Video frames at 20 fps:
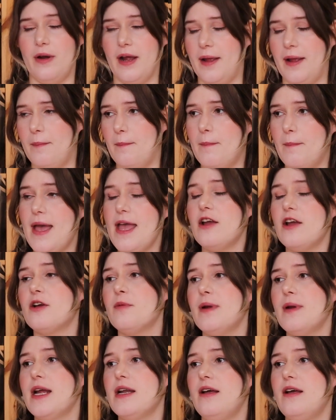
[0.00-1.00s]
I may
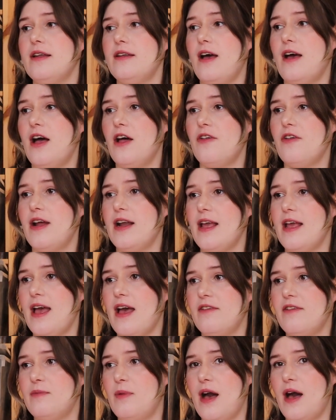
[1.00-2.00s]
or may not already
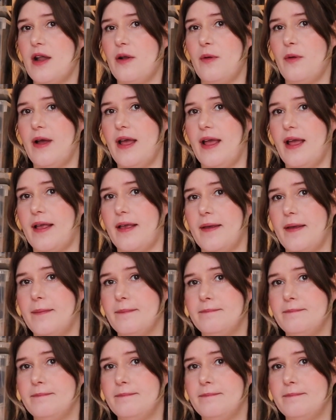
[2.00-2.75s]
have bought a wig.